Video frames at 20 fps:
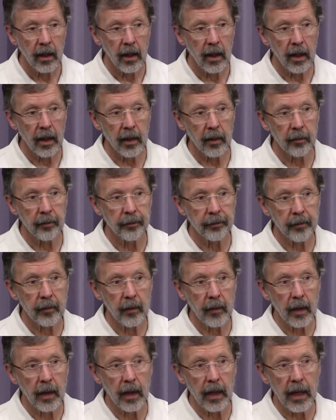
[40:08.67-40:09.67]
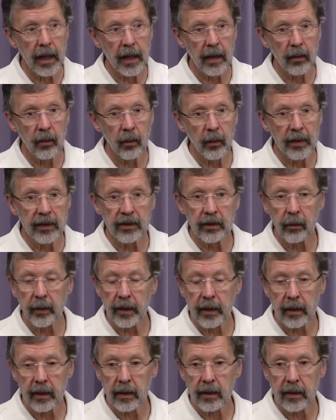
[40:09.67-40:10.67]
Um, and we,
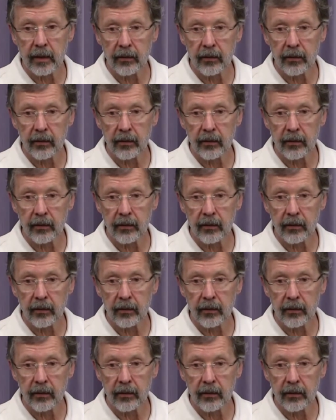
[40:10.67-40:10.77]
we